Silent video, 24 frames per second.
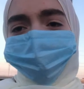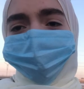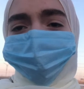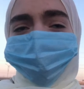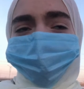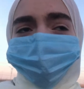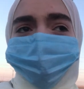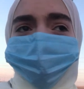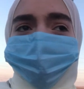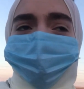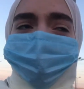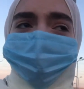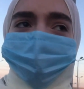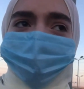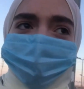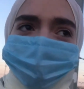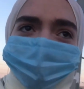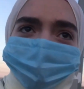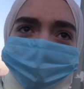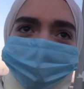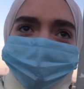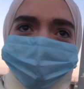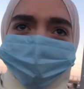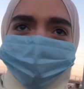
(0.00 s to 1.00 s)
live in
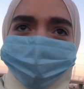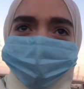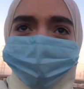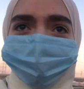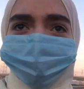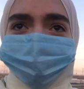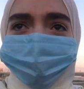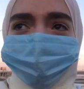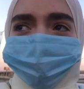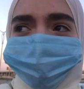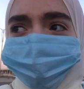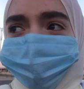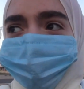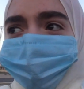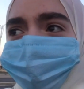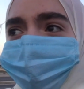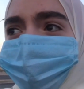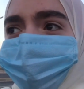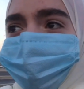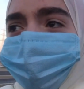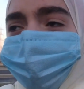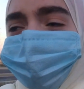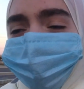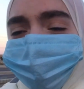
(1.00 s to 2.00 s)
Cairo so I'm not
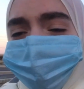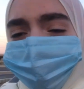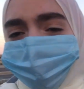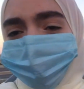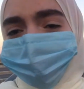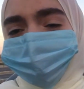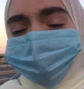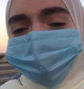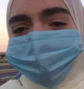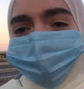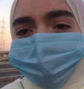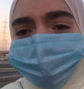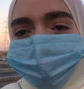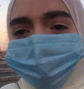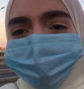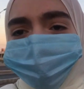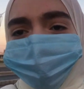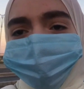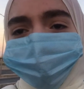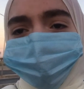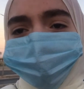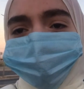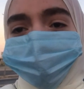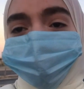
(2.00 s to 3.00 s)
familiar with these
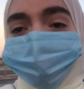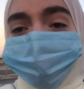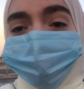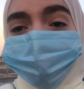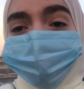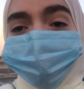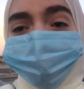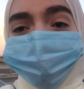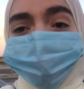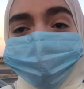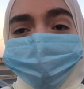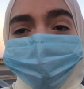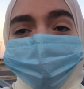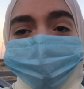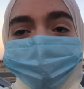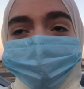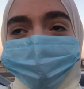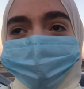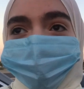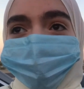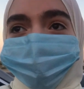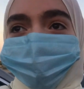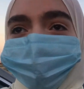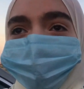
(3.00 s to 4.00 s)
malls. so
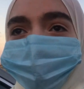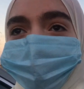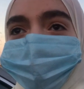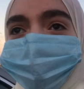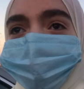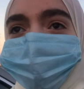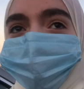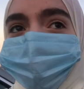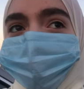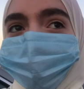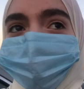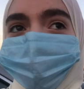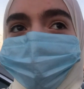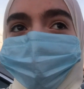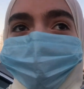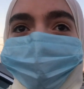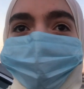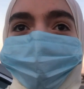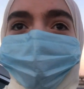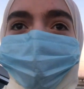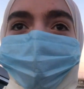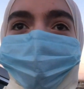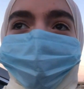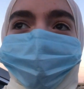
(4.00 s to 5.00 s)
if you know
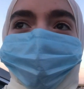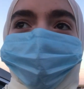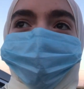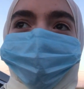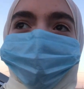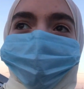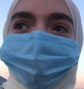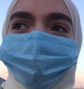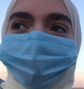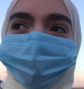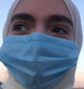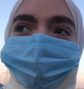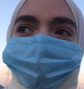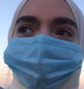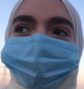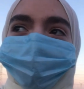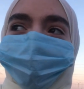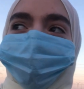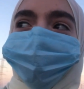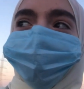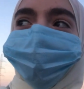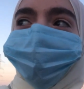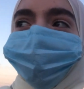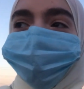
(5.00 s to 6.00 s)
them then that's
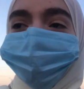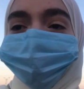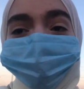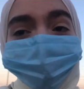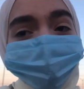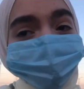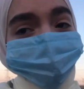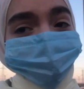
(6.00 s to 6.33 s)
good for you